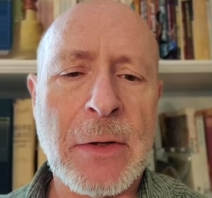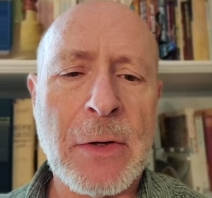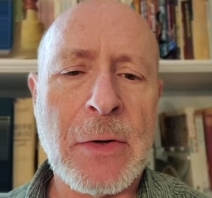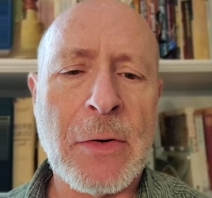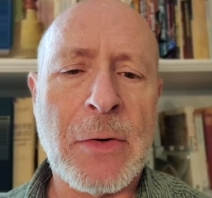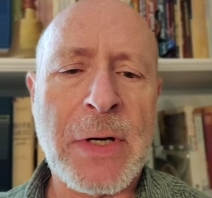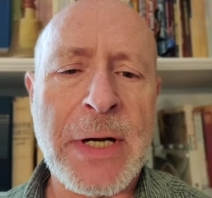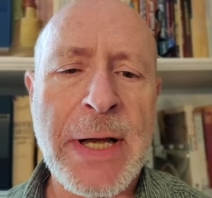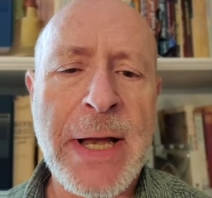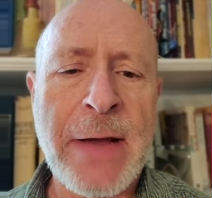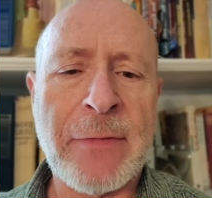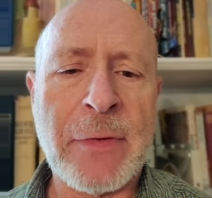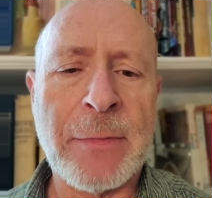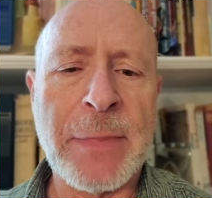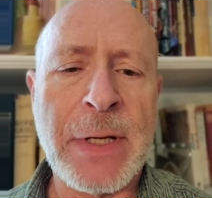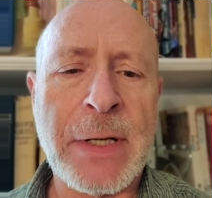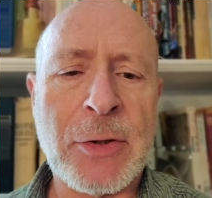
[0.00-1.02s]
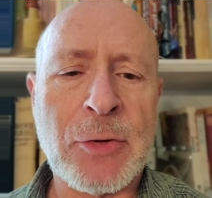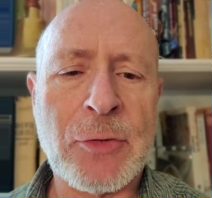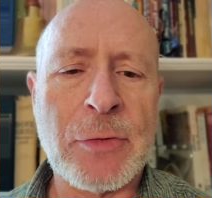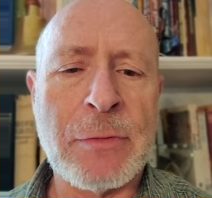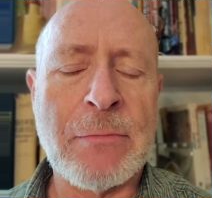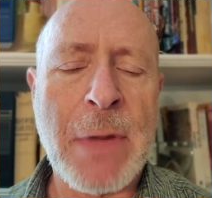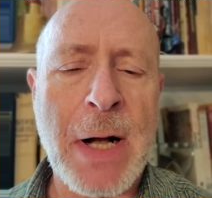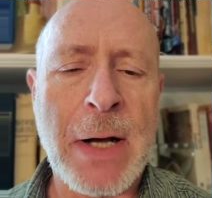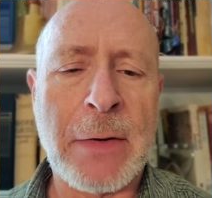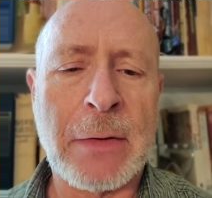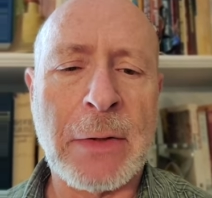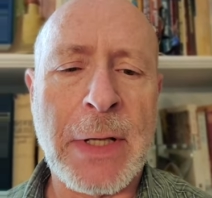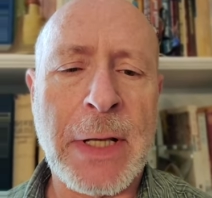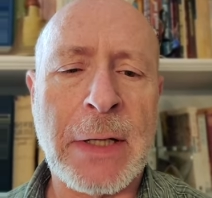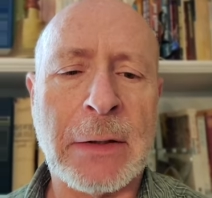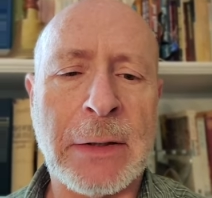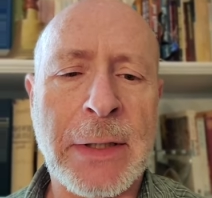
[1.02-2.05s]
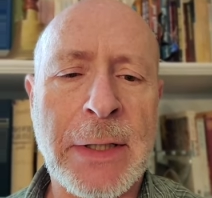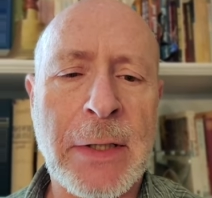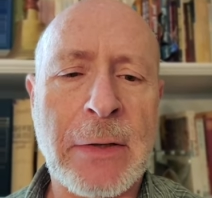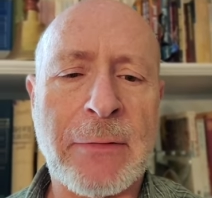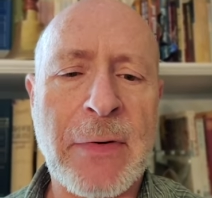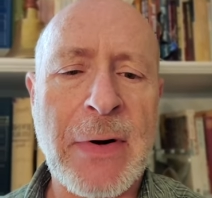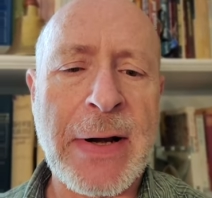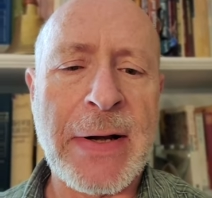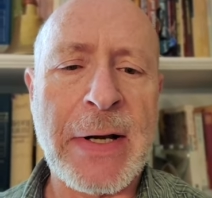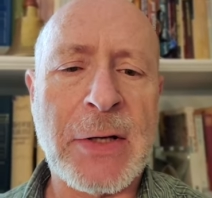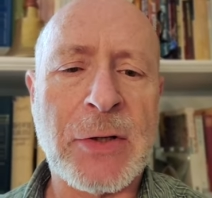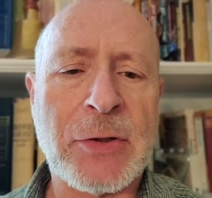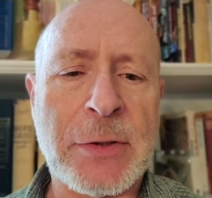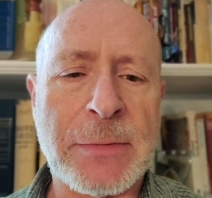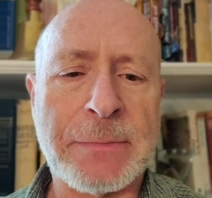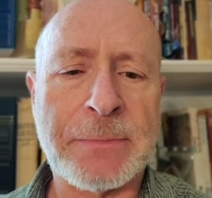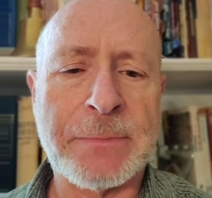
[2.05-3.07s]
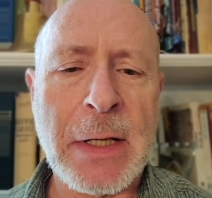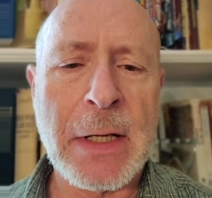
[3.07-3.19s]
who could never be a true model and a leader of our nation.